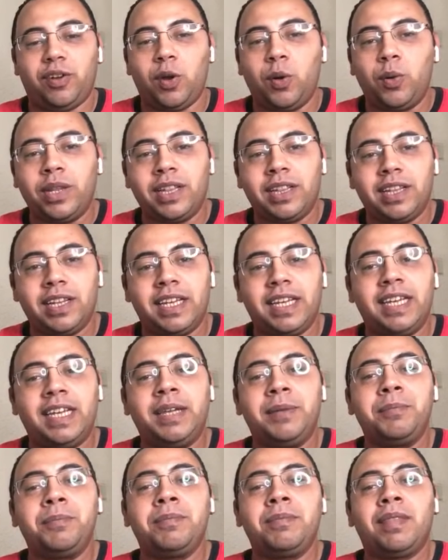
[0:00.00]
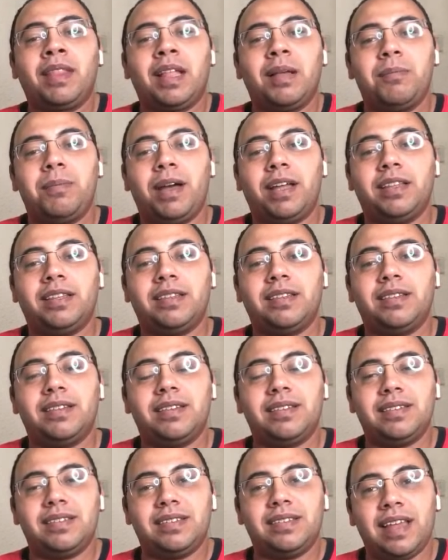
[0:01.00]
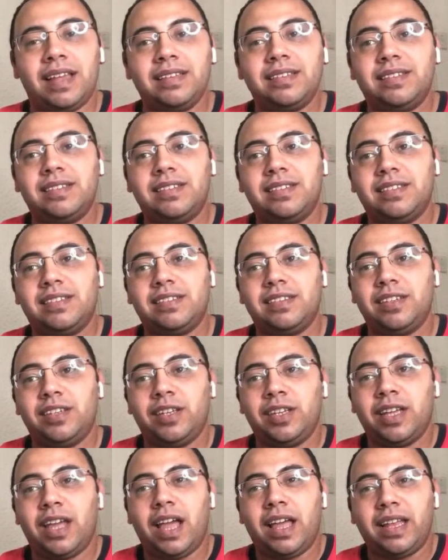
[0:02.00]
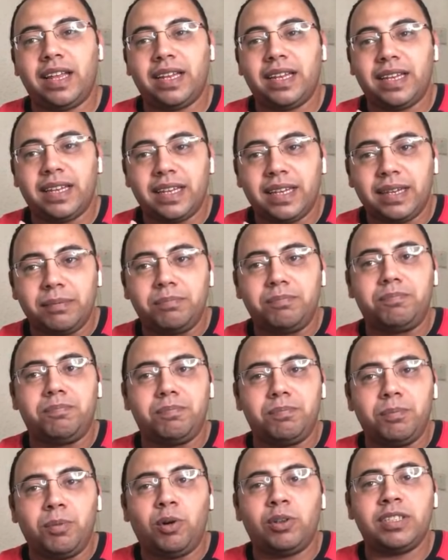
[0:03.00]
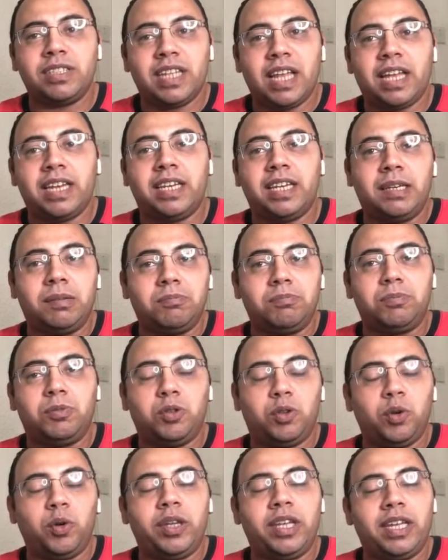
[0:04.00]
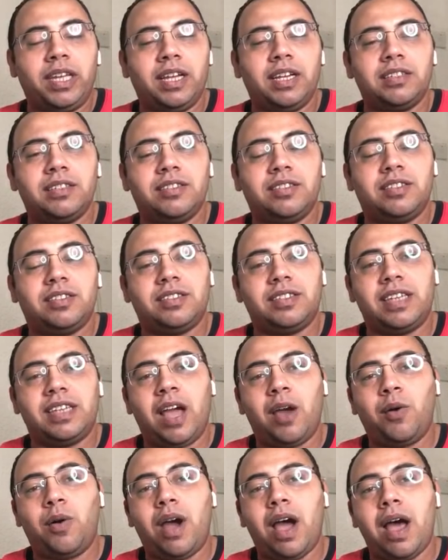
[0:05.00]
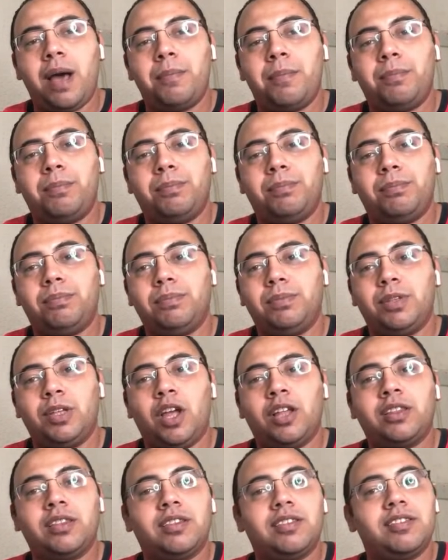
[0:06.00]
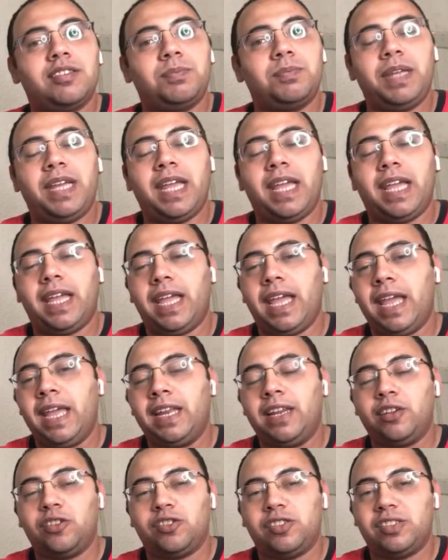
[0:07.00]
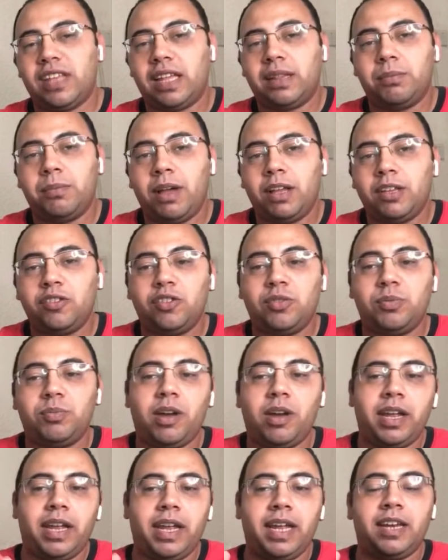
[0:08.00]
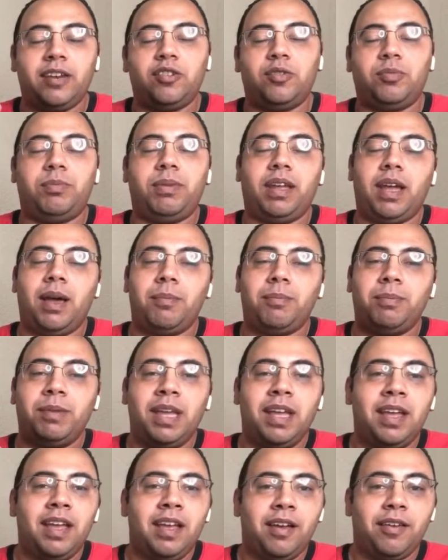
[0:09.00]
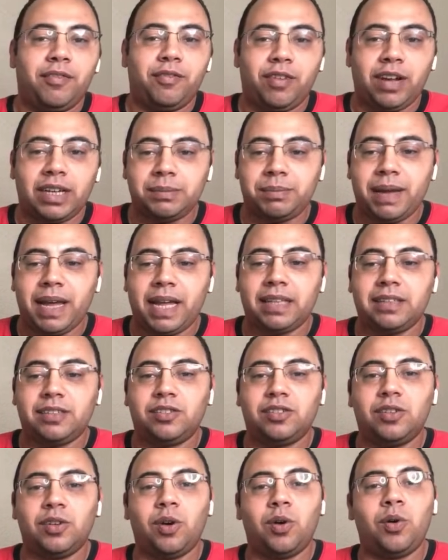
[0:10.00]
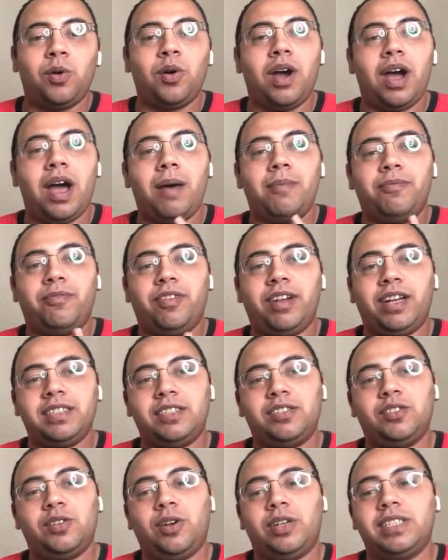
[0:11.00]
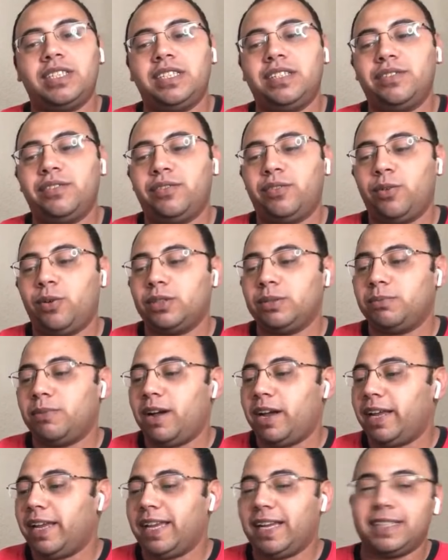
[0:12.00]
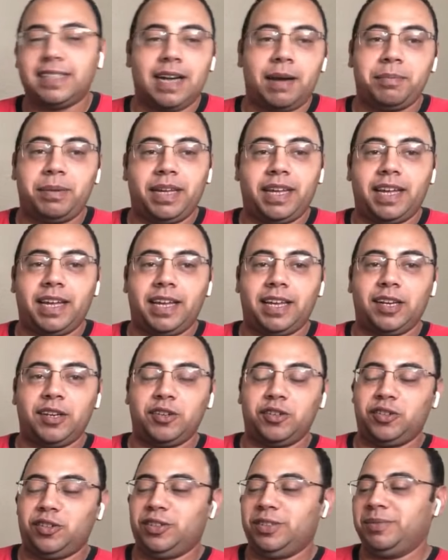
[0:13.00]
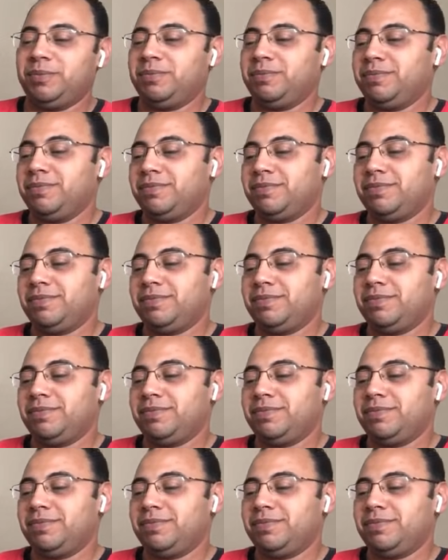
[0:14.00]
fluently, but since more than 2 years now, I'm not speaking English that much. My English become very bad, so I'm very sorry for my crappy English.